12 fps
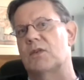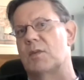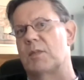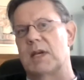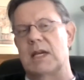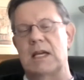to
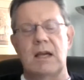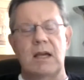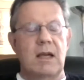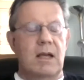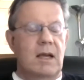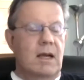be
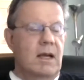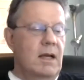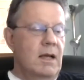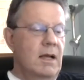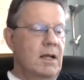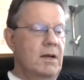
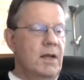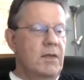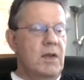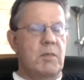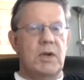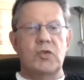
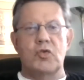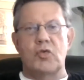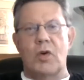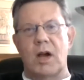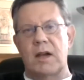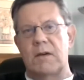nothing but
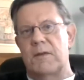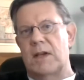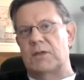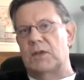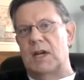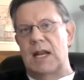
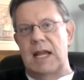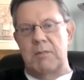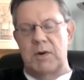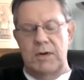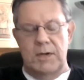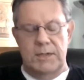drug-infested
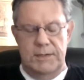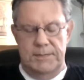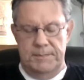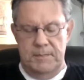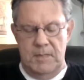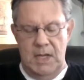neighborhoods.
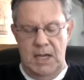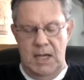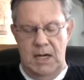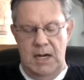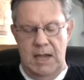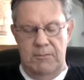
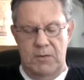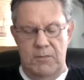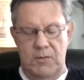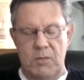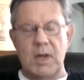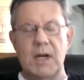And after a
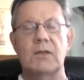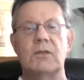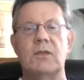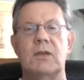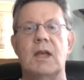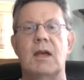few
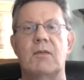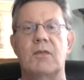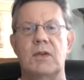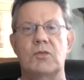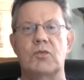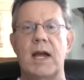minutes of
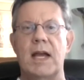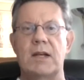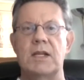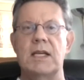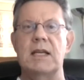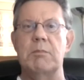his
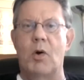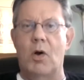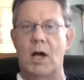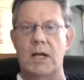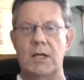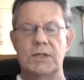ranting, he
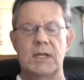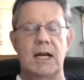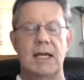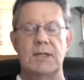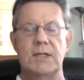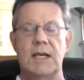paused, and
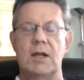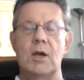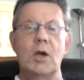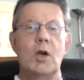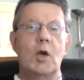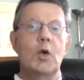I said,
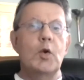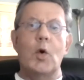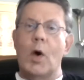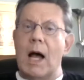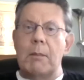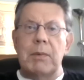
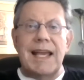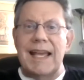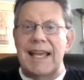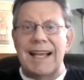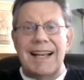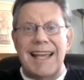"No habla
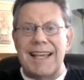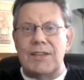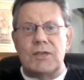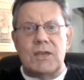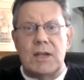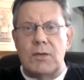inglés,
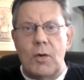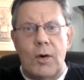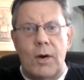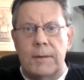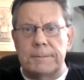señor."